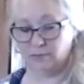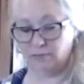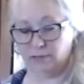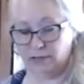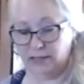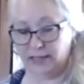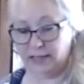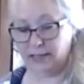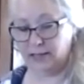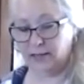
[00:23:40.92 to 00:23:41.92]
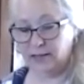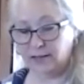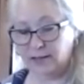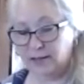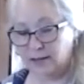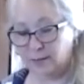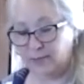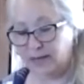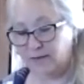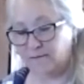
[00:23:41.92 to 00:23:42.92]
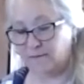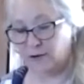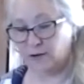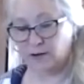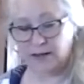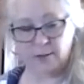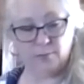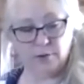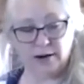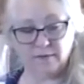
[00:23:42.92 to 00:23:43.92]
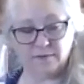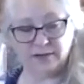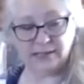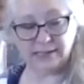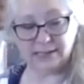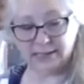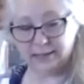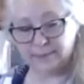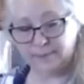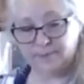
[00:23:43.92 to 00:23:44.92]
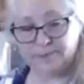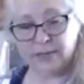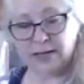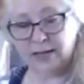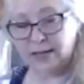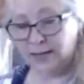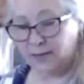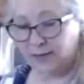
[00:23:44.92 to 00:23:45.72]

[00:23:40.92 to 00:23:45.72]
really yummy for a breakfast, and